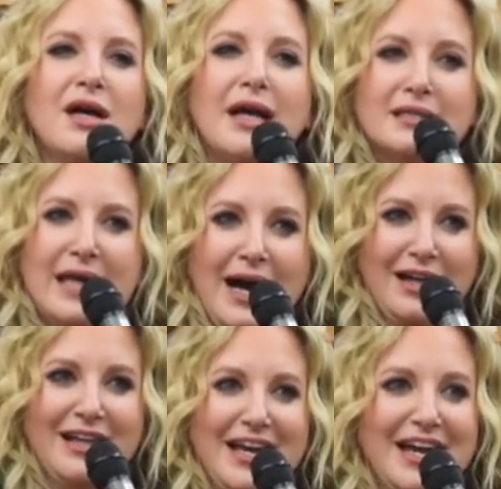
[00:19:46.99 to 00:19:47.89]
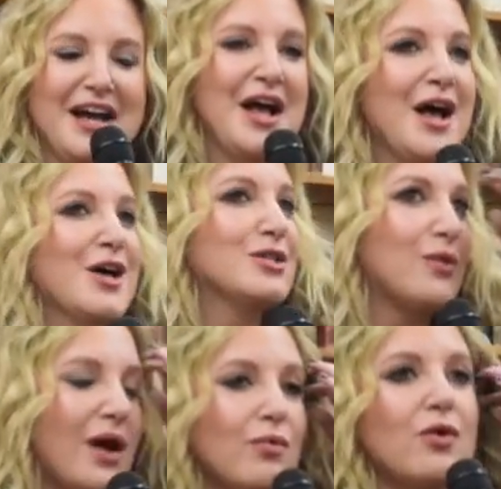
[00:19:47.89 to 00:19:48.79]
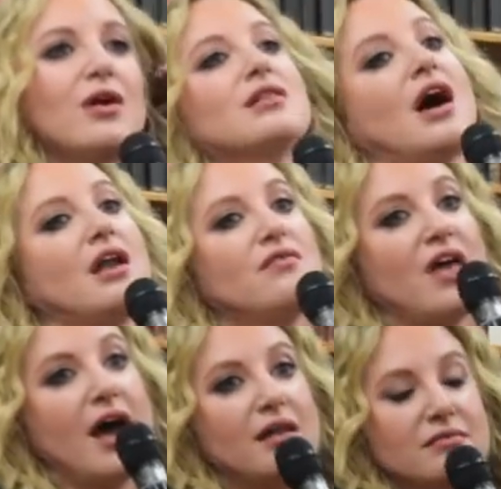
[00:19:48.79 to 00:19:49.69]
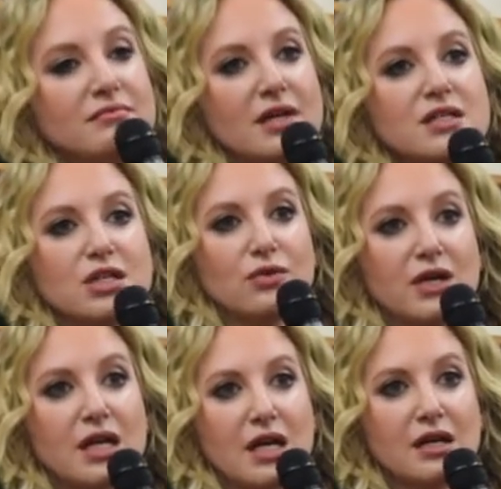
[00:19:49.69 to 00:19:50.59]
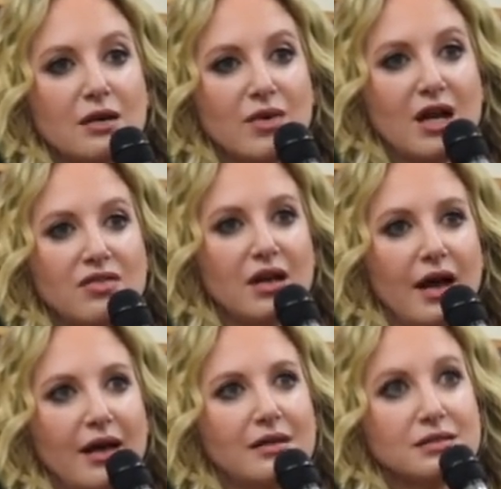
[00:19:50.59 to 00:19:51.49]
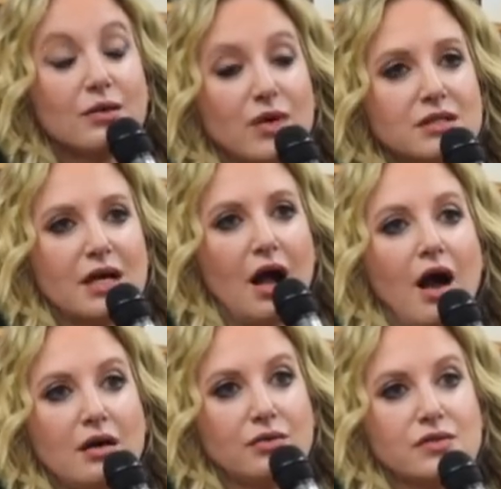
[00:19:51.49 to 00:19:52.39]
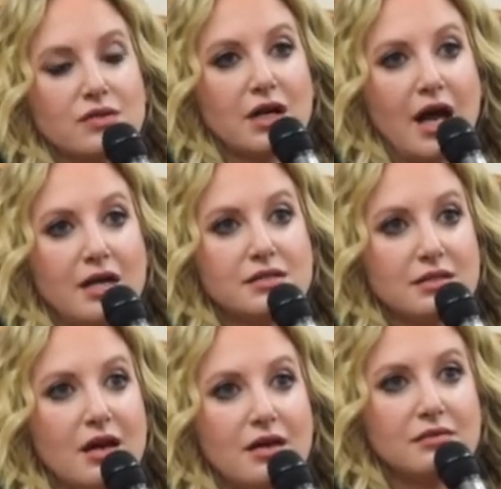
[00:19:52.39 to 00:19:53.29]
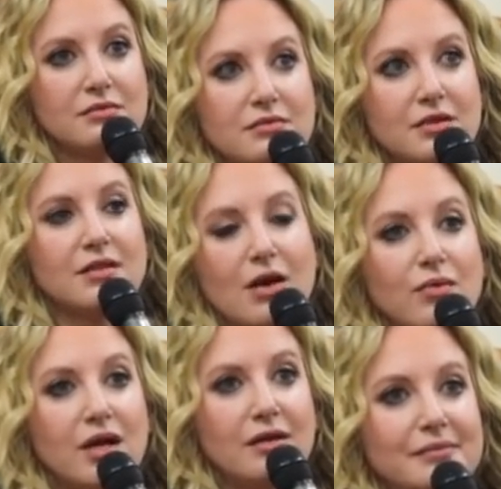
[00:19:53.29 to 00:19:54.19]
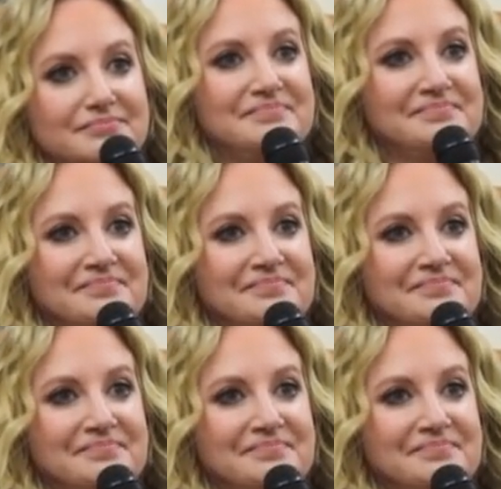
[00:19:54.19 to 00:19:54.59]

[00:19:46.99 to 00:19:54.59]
Exactly. So I wrote a lot of that into Crooked Kingdom, and I think I, in some ways, I got closer to Kaz in that writing.